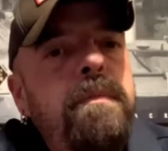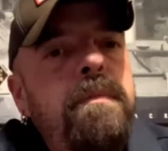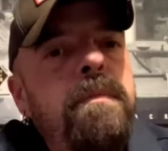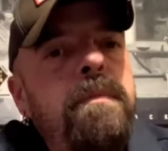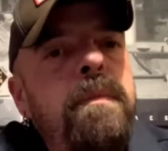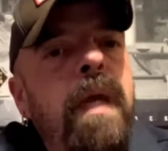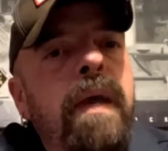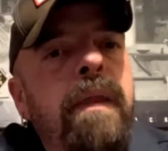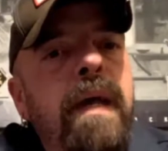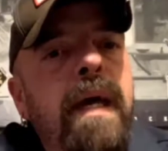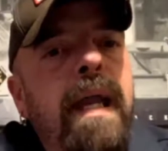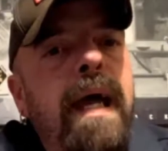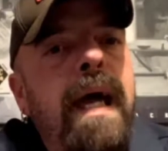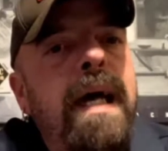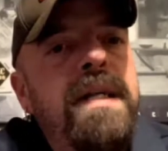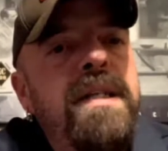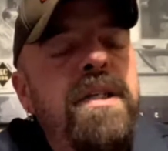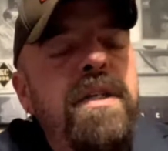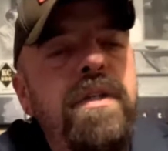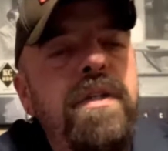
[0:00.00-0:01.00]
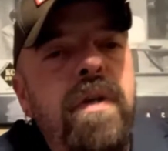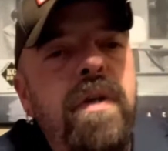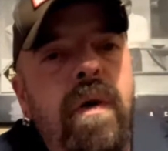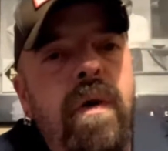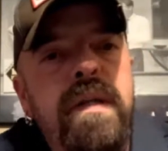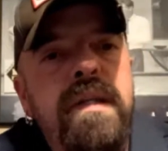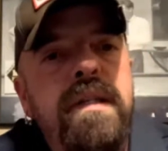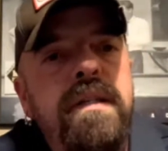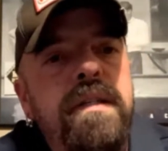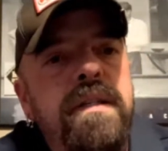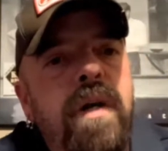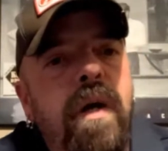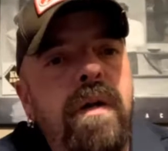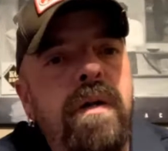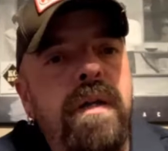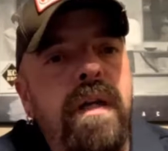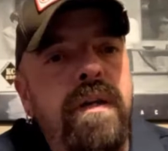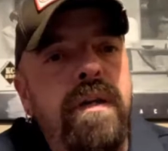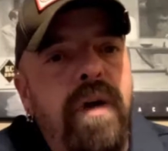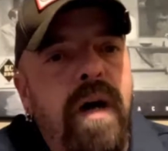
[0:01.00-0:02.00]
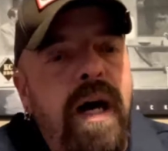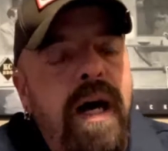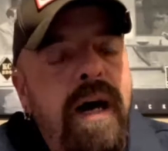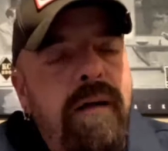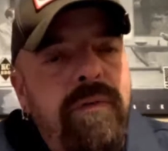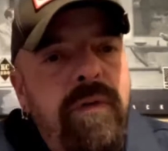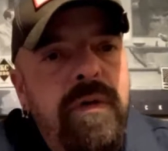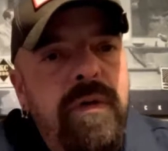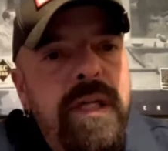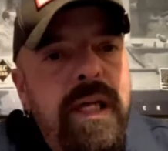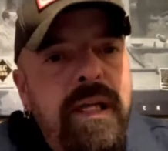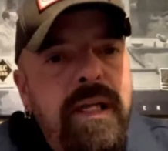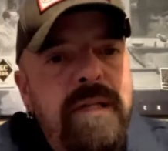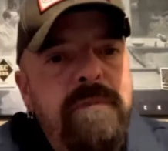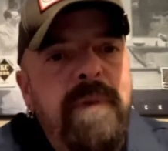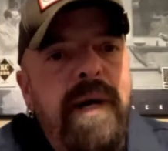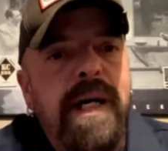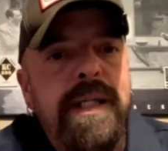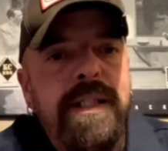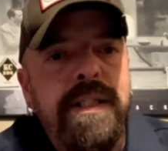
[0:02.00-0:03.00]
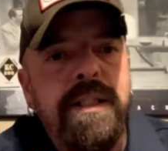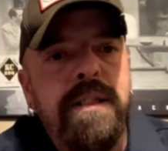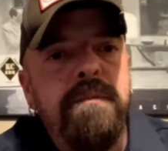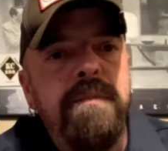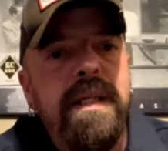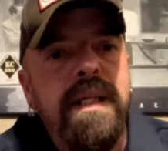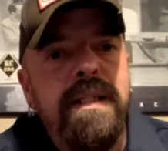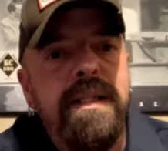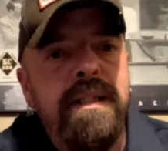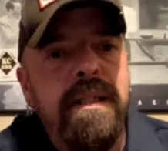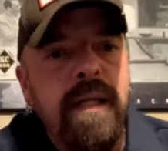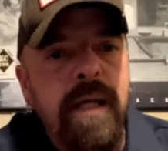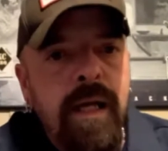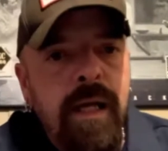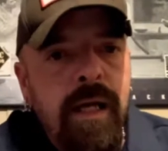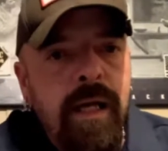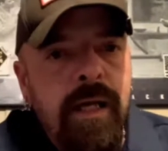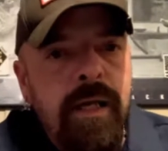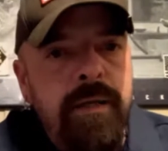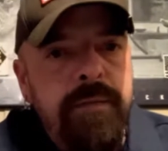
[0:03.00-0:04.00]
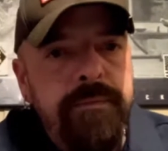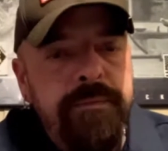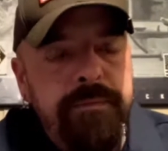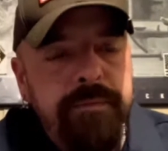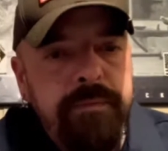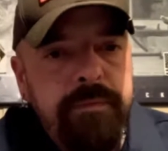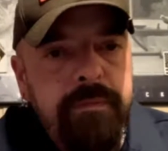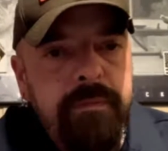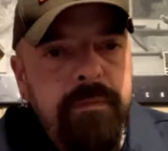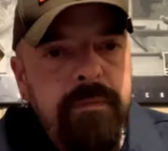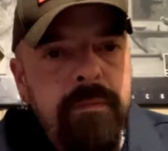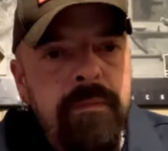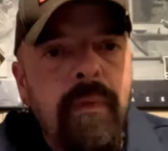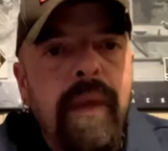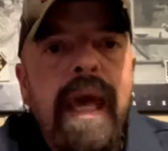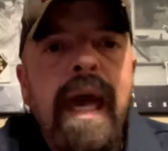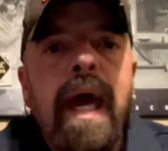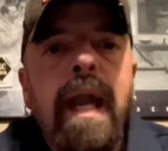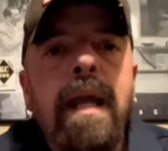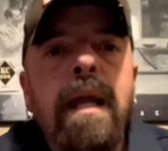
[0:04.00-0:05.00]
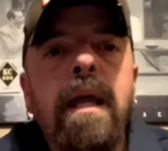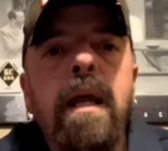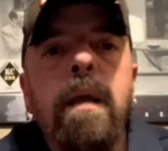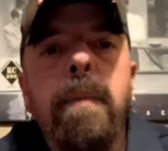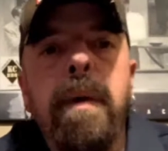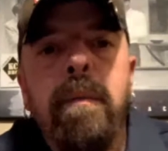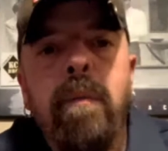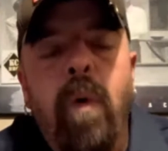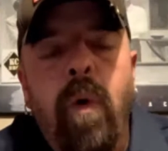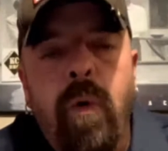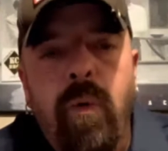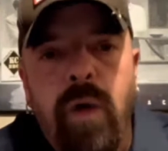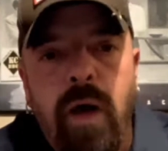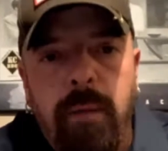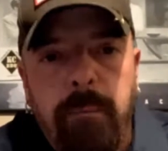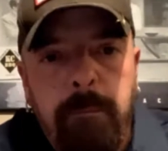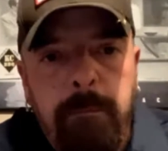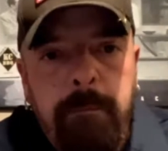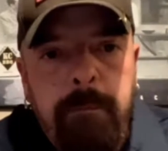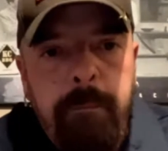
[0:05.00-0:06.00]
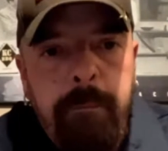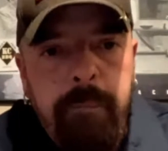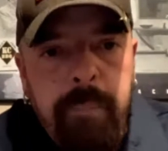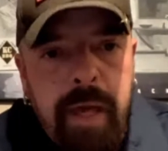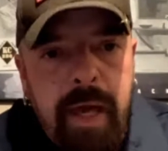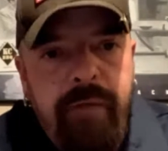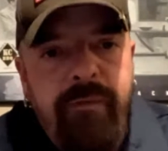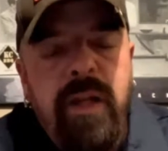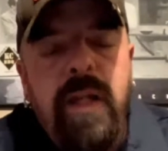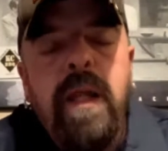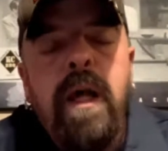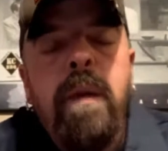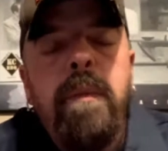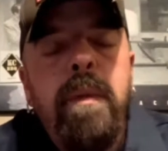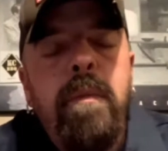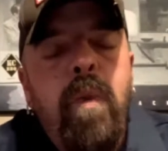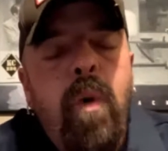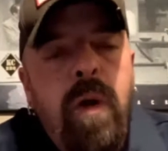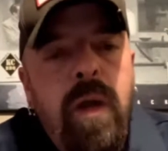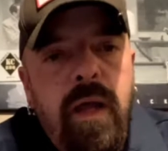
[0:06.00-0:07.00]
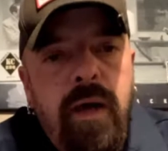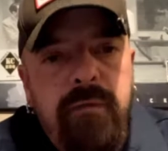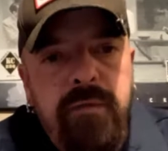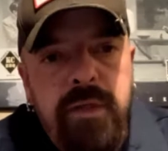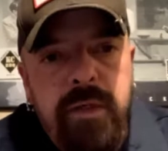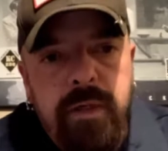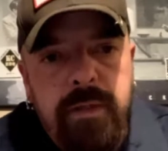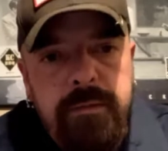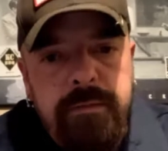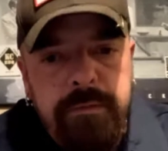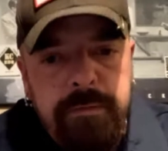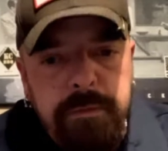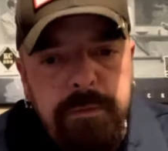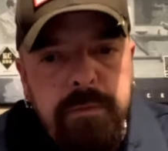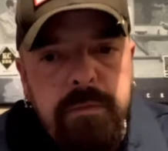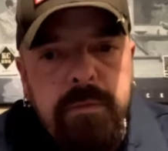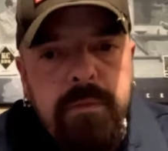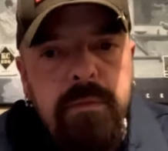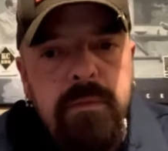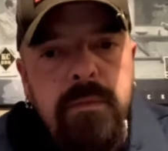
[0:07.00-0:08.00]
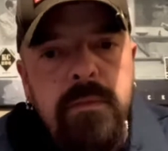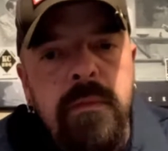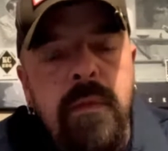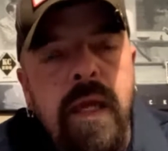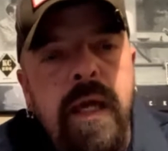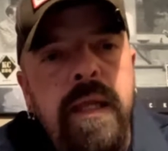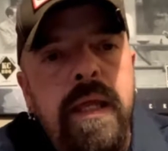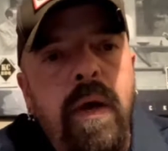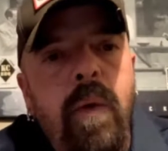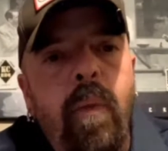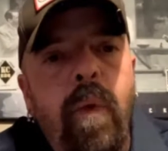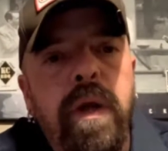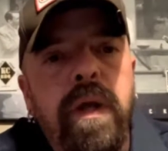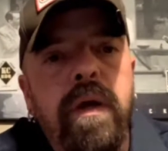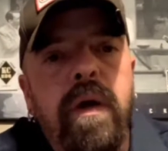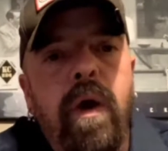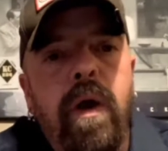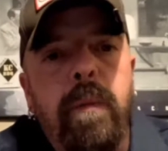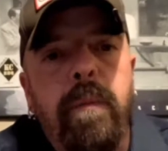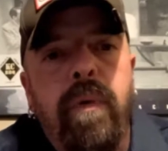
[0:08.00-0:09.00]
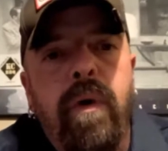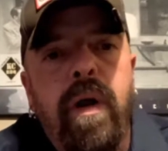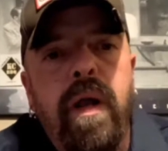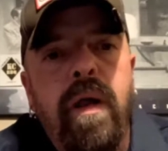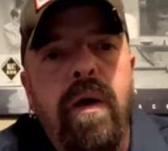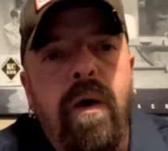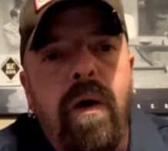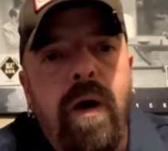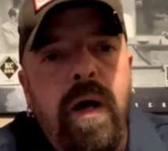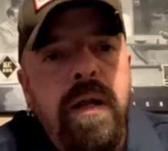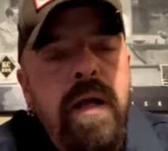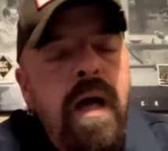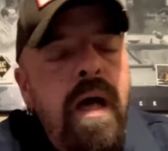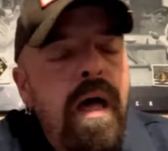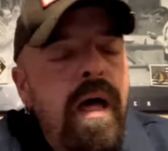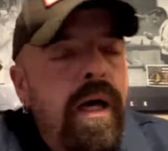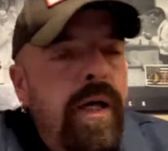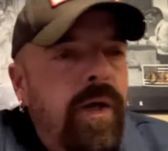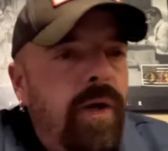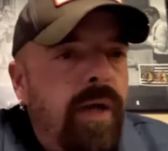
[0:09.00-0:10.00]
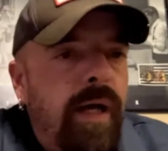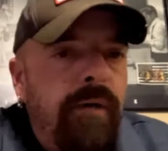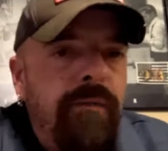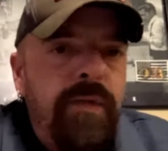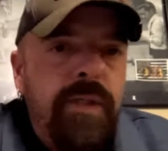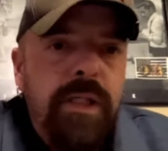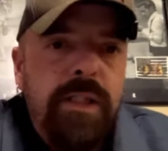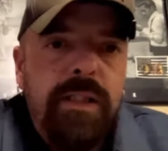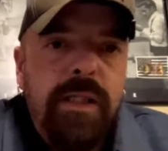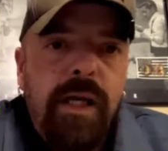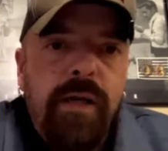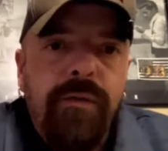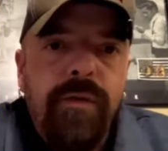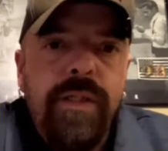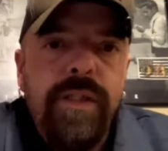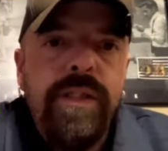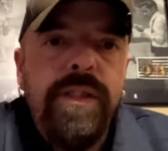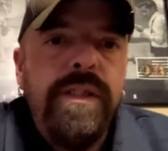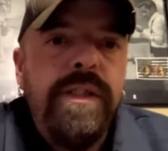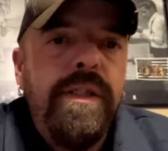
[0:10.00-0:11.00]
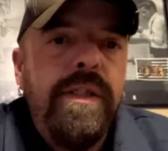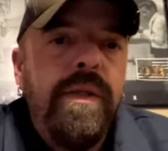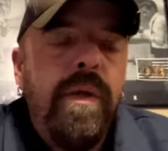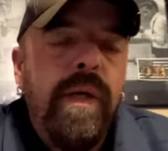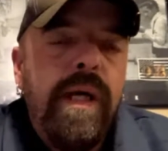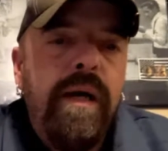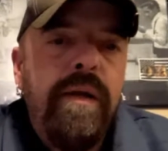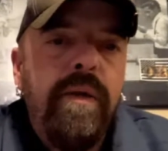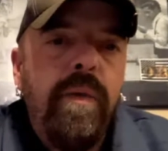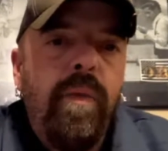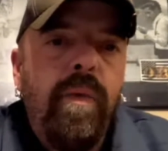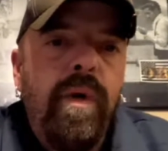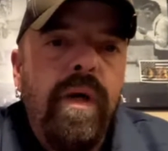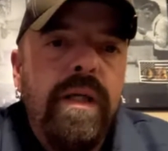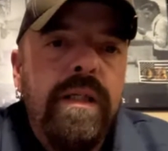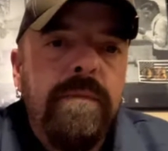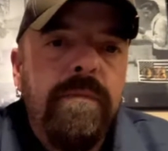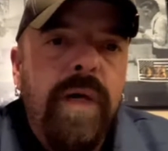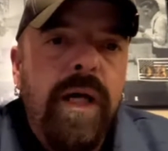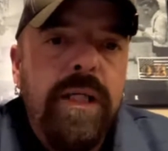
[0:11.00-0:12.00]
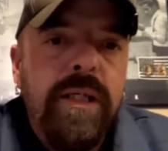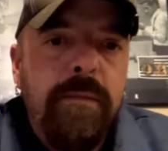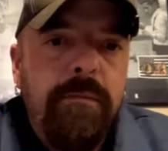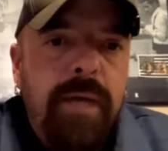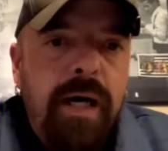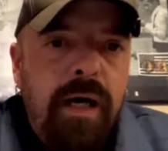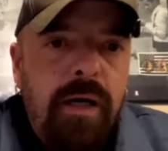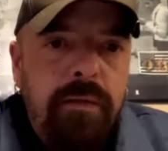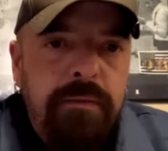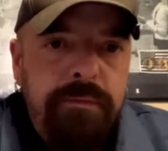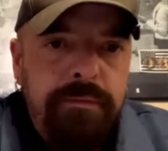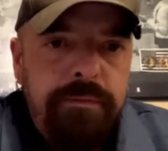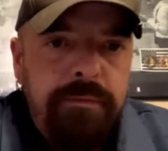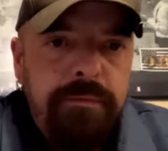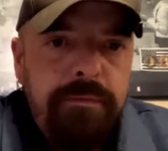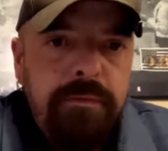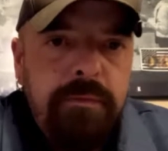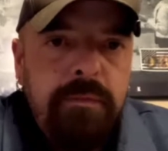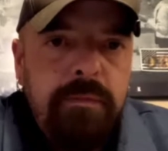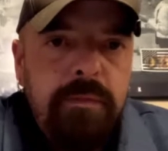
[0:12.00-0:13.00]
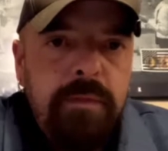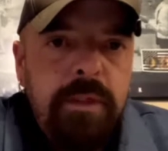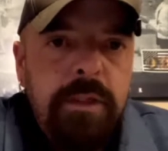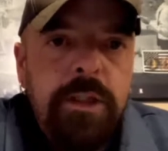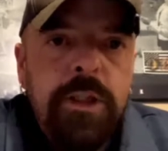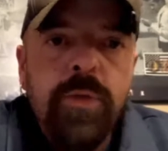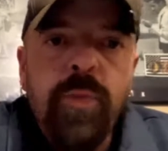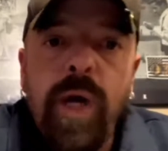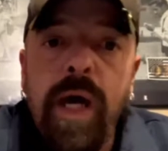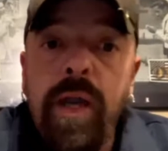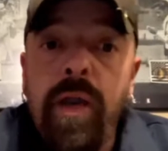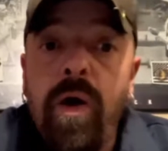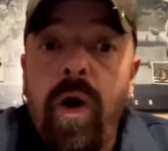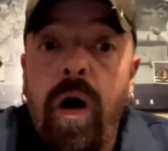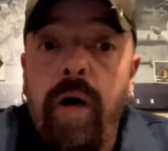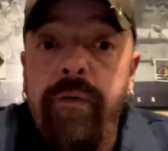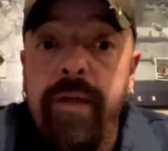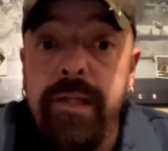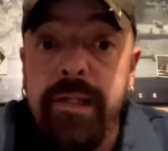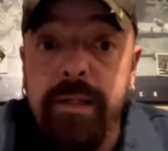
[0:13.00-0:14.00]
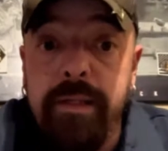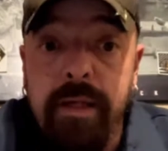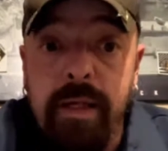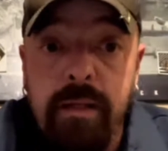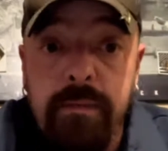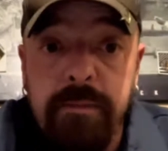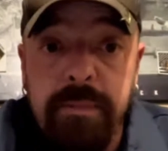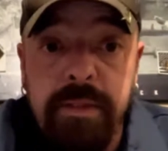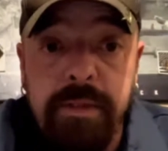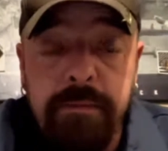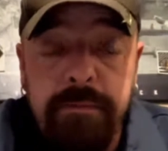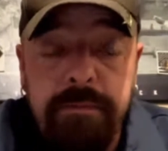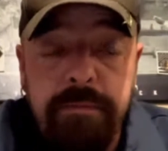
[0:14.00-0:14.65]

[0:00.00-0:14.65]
and then as you notice it starting to dry, if there's any spots that you missed, add a little bit more rub, add a little bit more love to it. And then when you go to put it on, you'll have good coverage. You don't have to worry as much about sweating off as it comes